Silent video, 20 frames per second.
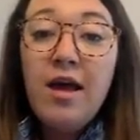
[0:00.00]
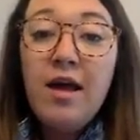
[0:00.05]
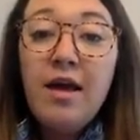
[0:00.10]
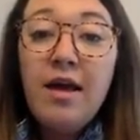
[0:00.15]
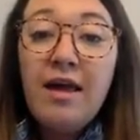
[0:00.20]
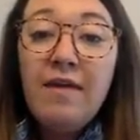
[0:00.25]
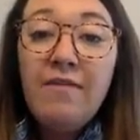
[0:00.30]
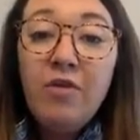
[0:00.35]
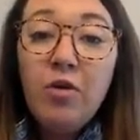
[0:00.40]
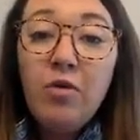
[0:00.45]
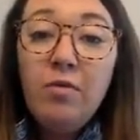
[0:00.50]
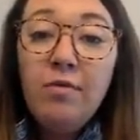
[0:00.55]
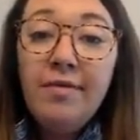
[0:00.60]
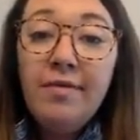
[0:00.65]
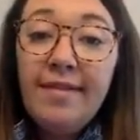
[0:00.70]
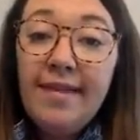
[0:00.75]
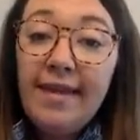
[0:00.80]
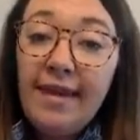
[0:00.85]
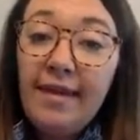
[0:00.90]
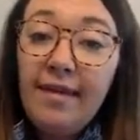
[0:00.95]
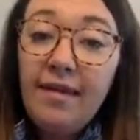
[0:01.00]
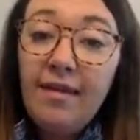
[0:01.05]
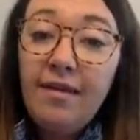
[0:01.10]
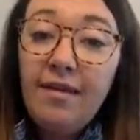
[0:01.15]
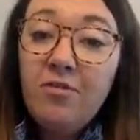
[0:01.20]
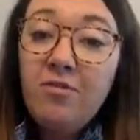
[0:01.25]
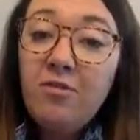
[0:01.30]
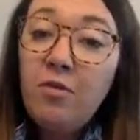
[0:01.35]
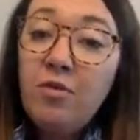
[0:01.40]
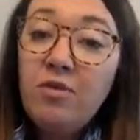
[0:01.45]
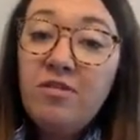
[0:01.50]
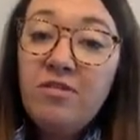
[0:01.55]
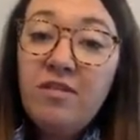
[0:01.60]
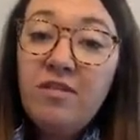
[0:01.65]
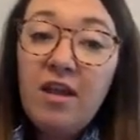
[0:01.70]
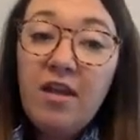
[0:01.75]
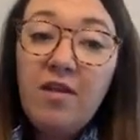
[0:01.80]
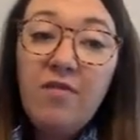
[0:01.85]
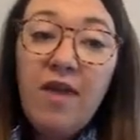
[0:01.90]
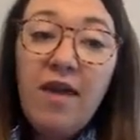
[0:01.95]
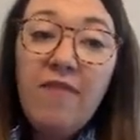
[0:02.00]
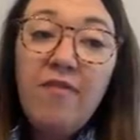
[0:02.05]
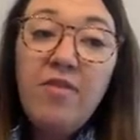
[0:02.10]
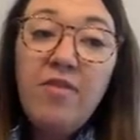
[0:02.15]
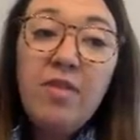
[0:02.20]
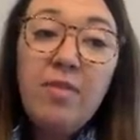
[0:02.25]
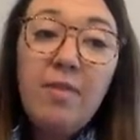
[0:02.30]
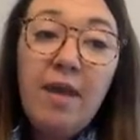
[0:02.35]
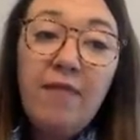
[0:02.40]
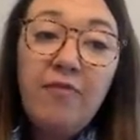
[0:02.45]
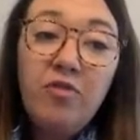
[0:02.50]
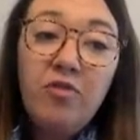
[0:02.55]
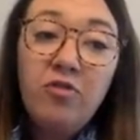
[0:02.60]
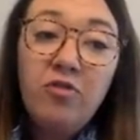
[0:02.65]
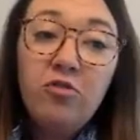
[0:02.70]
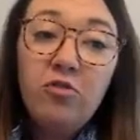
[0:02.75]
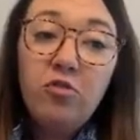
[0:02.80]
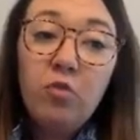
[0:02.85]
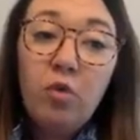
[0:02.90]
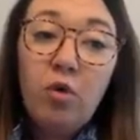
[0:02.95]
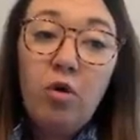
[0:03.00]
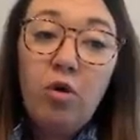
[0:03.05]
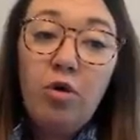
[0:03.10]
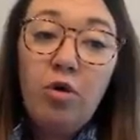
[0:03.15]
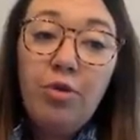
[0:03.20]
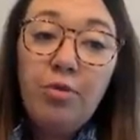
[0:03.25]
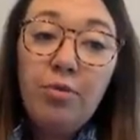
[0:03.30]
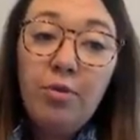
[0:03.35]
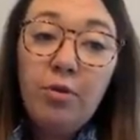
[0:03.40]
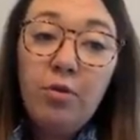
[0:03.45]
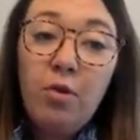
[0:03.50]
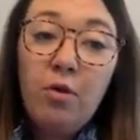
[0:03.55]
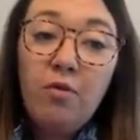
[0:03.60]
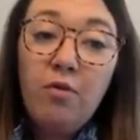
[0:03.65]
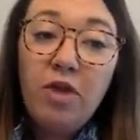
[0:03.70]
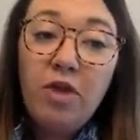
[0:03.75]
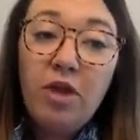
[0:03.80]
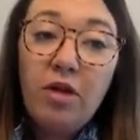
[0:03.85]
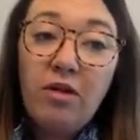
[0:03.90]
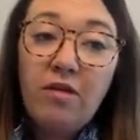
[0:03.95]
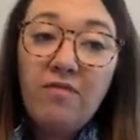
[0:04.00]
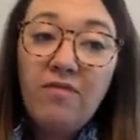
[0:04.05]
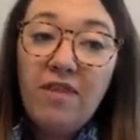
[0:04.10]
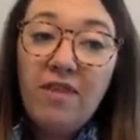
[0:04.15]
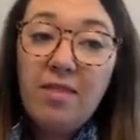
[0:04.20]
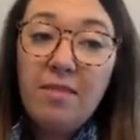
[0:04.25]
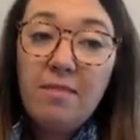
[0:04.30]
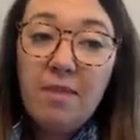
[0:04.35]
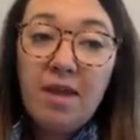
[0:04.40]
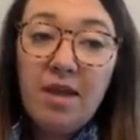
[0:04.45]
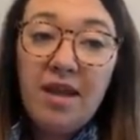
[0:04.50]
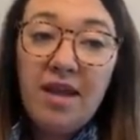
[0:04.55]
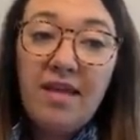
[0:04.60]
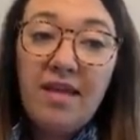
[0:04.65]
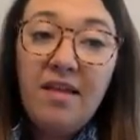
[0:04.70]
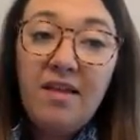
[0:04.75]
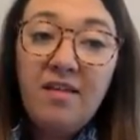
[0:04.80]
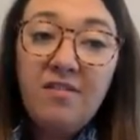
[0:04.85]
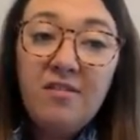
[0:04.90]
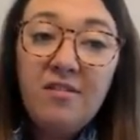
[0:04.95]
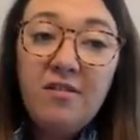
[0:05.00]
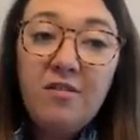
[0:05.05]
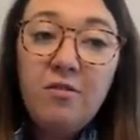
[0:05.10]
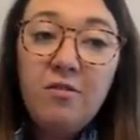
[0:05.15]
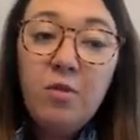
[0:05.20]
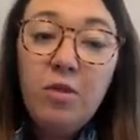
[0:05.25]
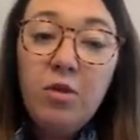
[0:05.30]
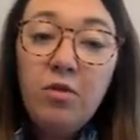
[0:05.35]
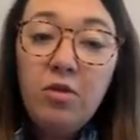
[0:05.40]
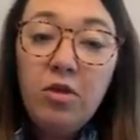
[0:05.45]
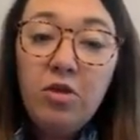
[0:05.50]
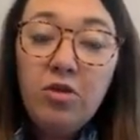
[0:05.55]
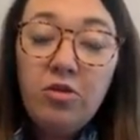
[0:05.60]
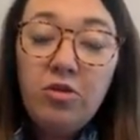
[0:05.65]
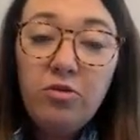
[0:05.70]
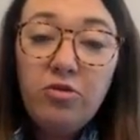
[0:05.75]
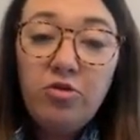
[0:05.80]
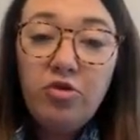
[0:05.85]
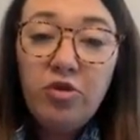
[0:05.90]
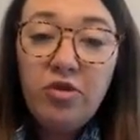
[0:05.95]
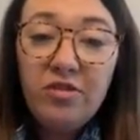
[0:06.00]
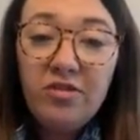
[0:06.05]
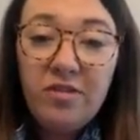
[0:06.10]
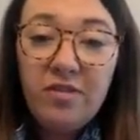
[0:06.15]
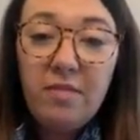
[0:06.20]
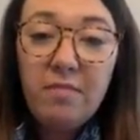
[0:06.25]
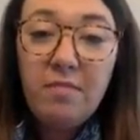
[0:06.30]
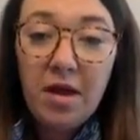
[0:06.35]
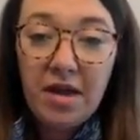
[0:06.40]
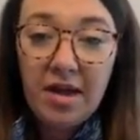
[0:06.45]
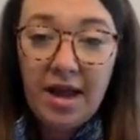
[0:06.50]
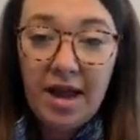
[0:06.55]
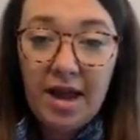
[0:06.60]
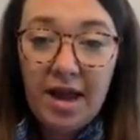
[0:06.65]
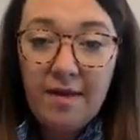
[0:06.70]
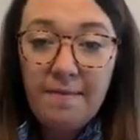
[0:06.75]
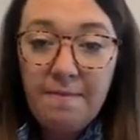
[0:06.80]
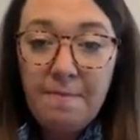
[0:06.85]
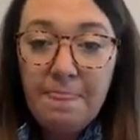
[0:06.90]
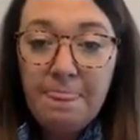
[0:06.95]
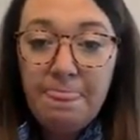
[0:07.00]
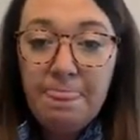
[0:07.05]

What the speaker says: If you link, so instead of having them have to scroll through over here to find the Monday lessons, what you can do is you can say Monday.